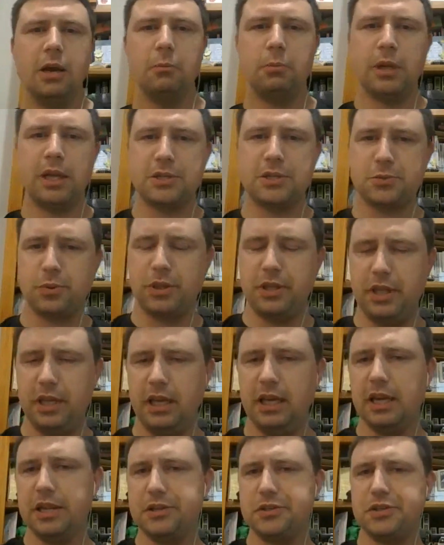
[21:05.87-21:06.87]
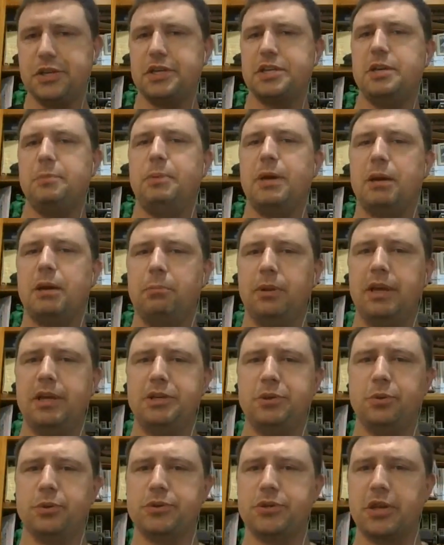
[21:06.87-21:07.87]
Plus, with the 60-pound
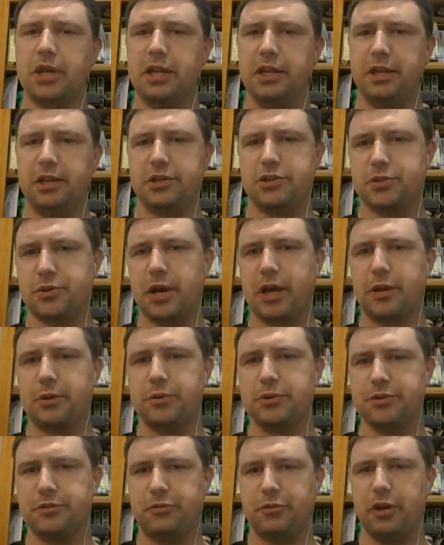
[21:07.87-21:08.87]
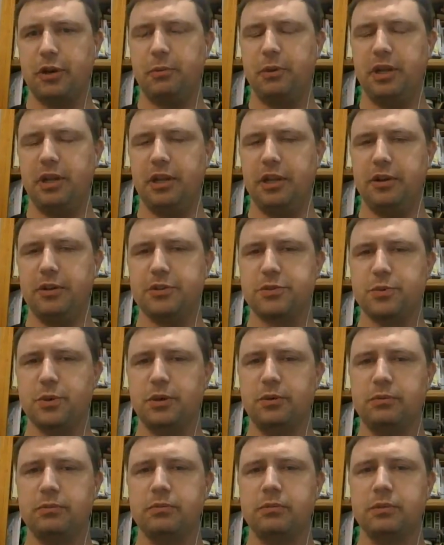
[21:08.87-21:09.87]
pledge, you also get the extractor as a freebie in there as well.